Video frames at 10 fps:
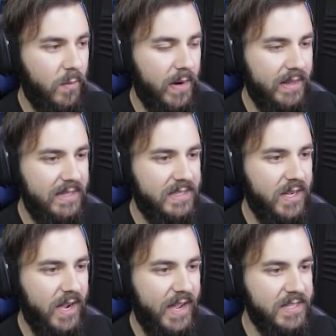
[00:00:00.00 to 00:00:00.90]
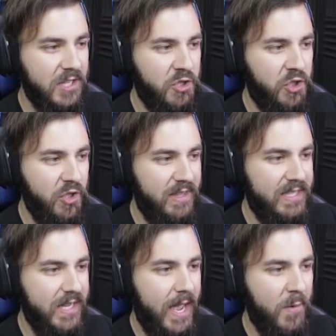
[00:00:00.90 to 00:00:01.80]
one of these guys should
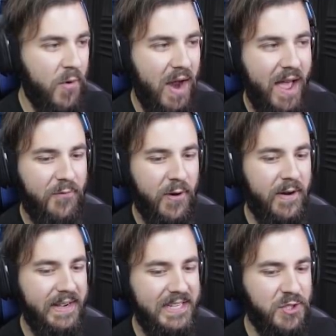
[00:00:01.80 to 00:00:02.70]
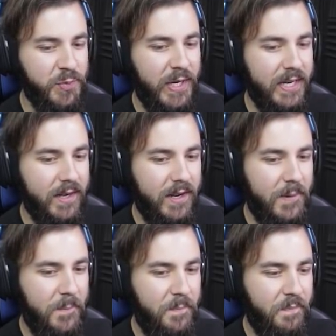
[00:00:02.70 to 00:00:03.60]
the time arrive where I need to run.
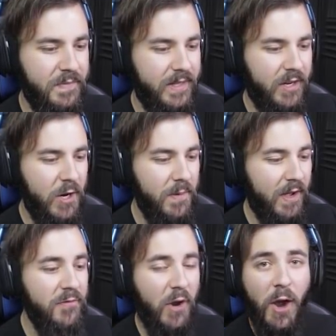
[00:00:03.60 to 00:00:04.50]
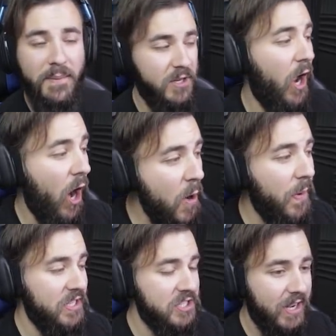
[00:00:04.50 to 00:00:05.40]
I, I, I
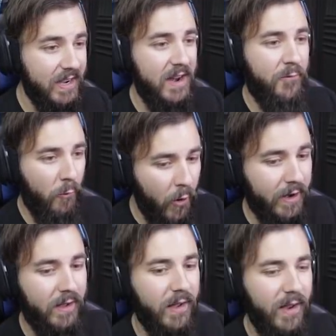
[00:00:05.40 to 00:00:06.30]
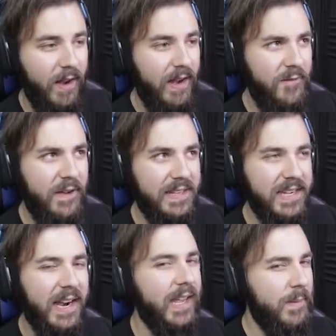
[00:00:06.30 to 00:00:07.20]
hope I just got enough water. In
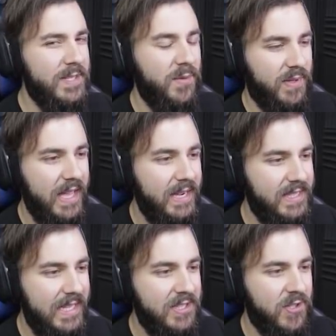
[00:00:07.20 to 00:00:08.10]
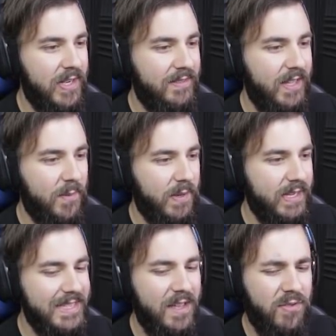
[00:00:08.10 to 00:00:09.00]
fact, I gotta get myself a canteen soon, I think,
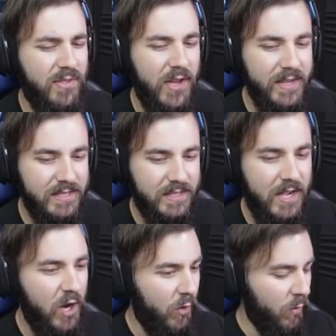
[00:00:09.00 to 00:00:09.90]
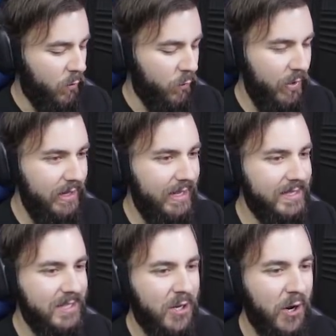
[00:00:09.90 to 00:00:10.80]
because our thirst really
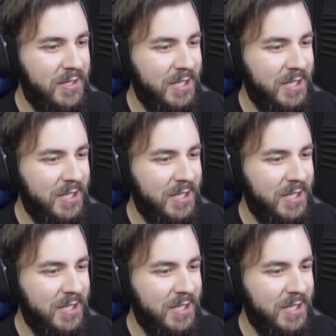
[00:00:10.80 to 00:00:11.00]
doesn't go